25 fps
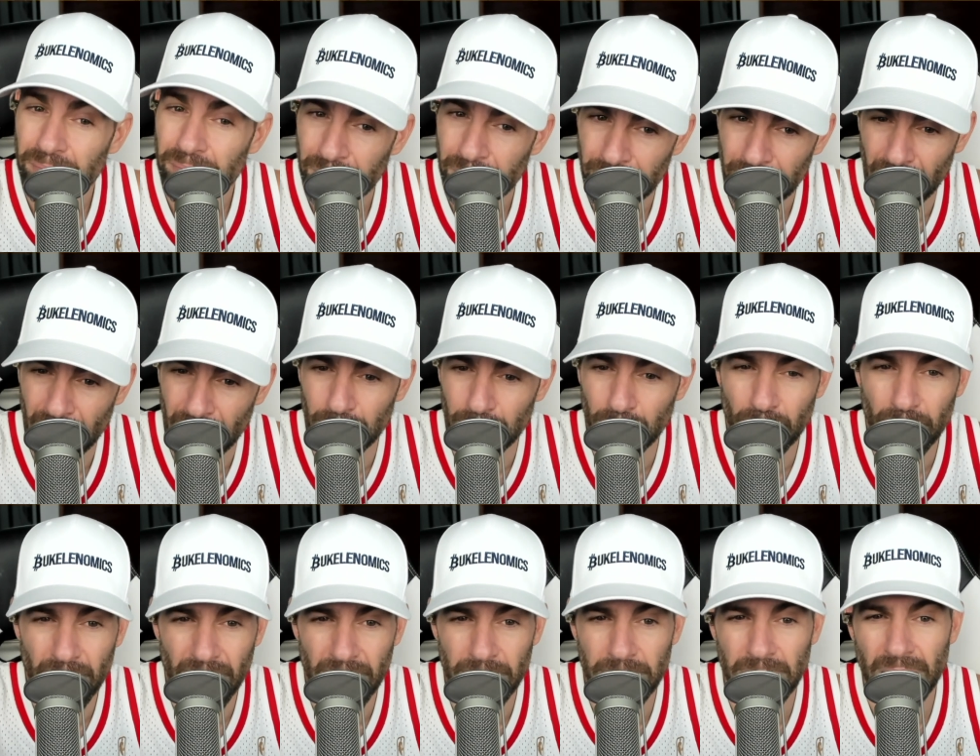bada boom,
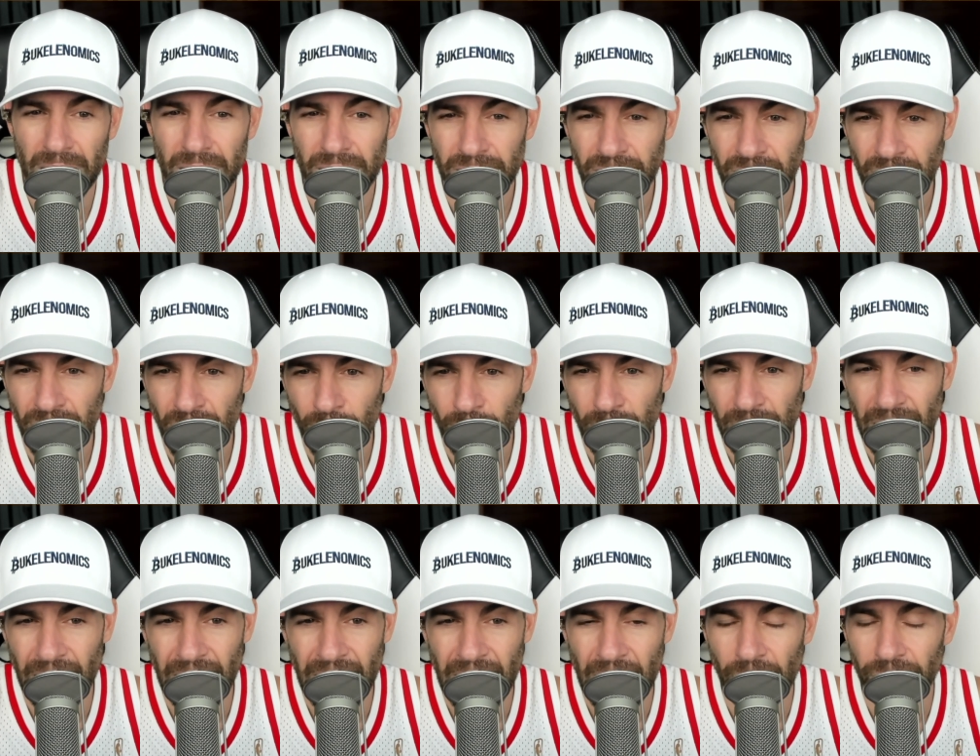bada bing. We
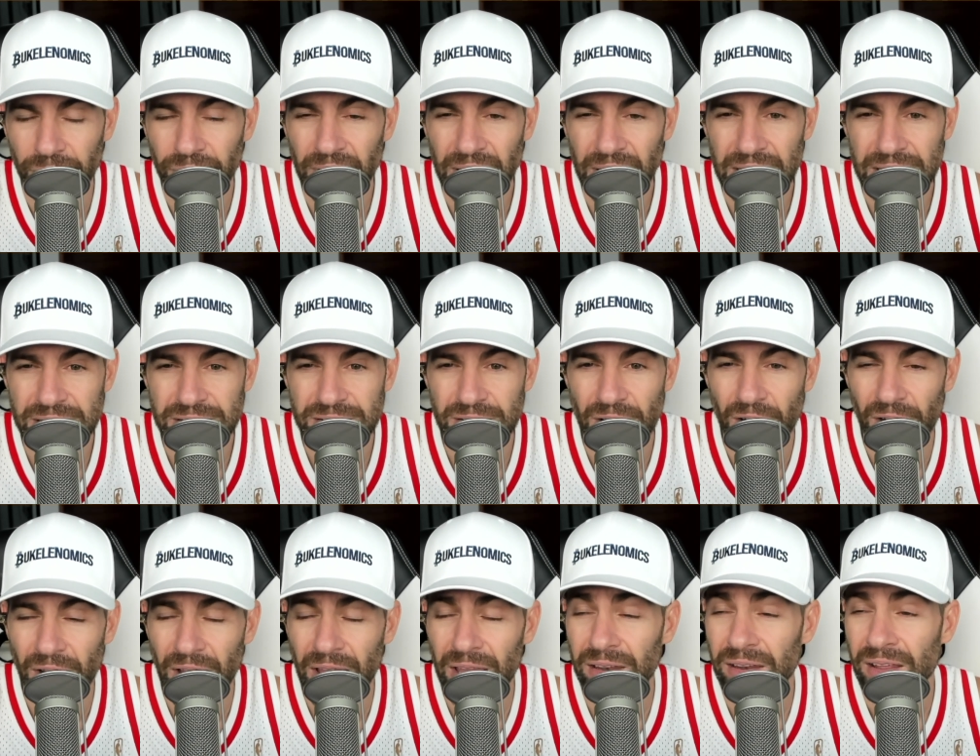got Hal Finney's
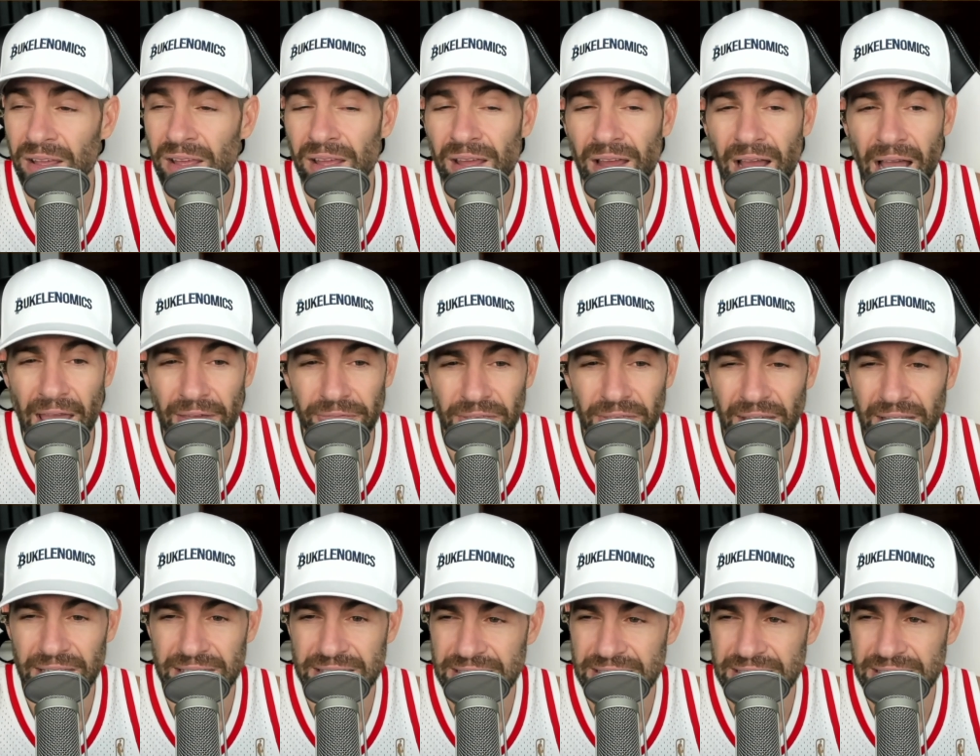target. I think it's